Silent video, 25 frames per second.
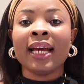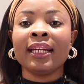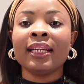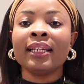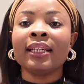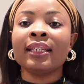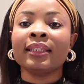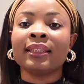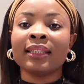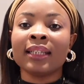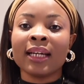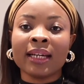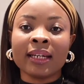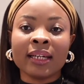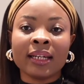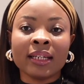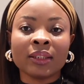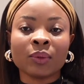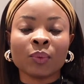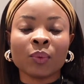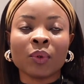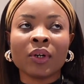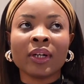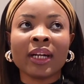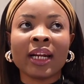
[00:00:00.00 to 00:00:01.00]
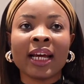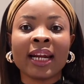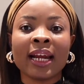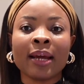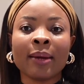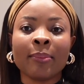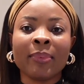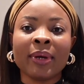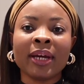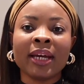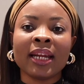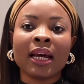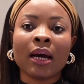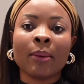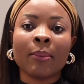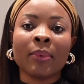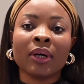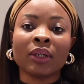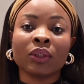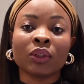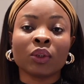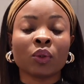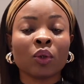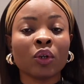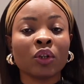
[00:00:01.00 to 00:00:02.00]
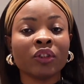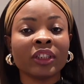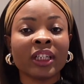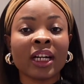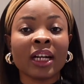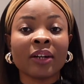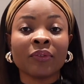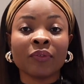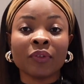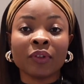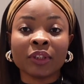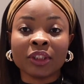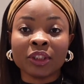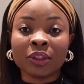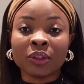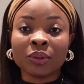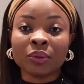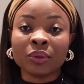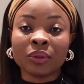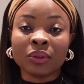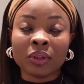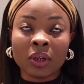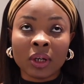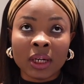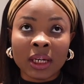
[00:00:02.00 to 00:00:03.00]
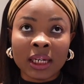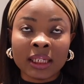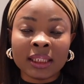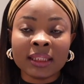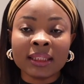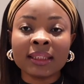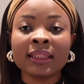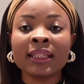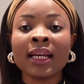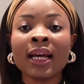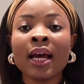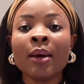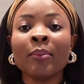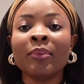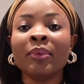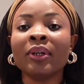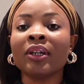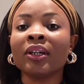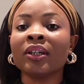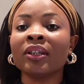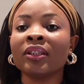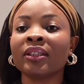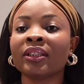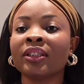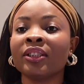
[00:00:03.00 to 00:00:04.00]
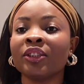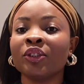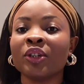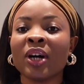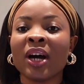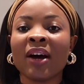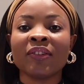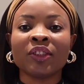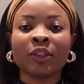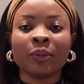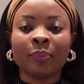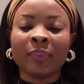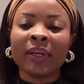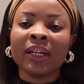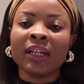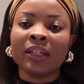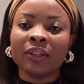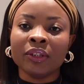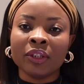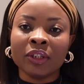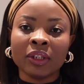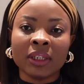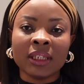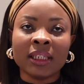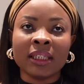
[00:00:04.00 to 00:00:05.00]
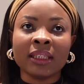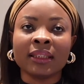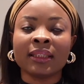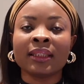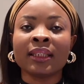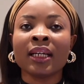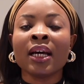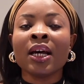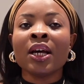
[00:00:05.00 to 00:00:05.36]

did the 10 years one and I paid about $242 because you have to pay in dollars.